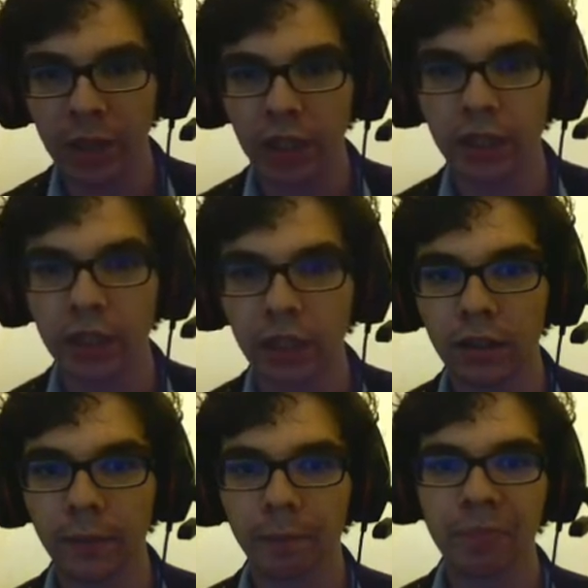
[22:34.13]
building.
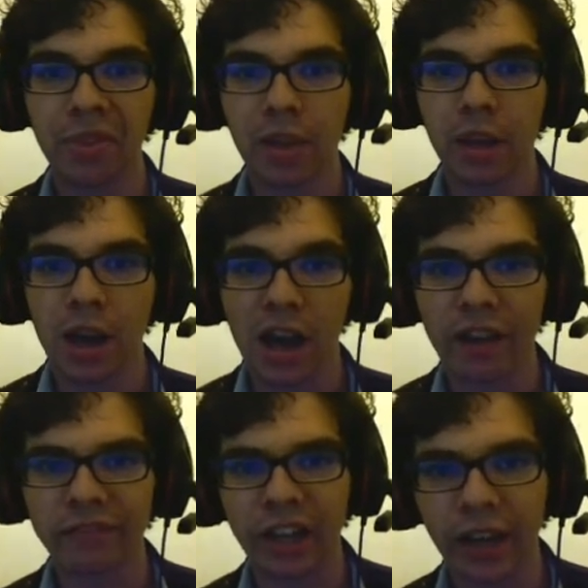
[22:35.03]
I
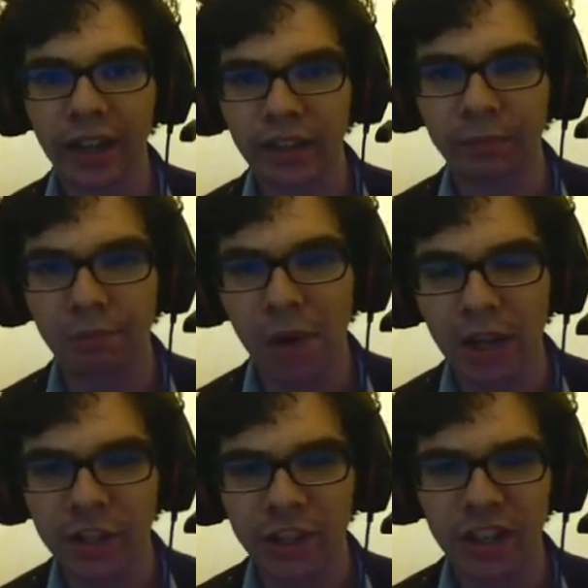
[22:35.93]
have not added
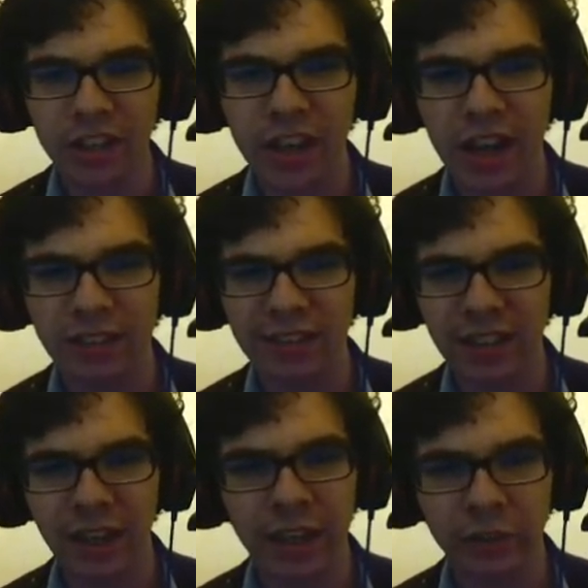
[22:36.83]
much in it yet.
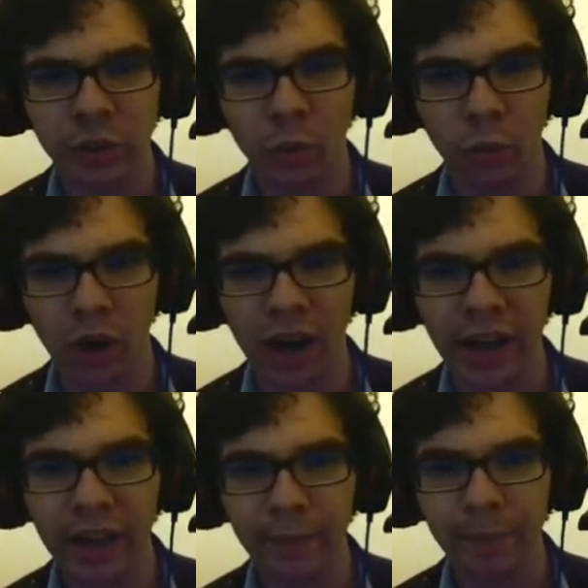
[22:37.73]
I don't know
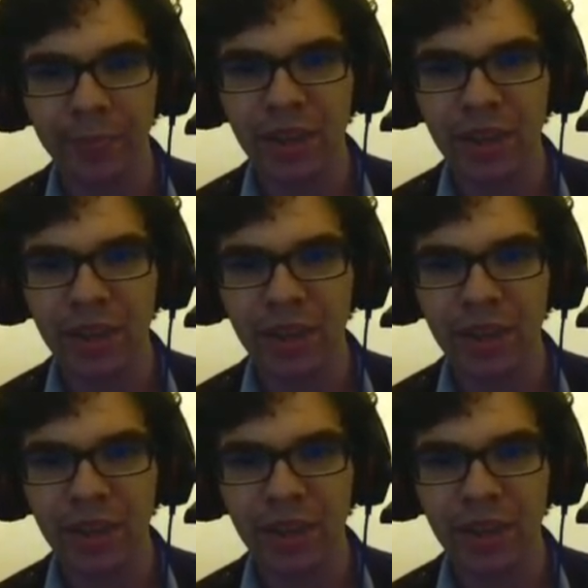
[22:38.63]
why.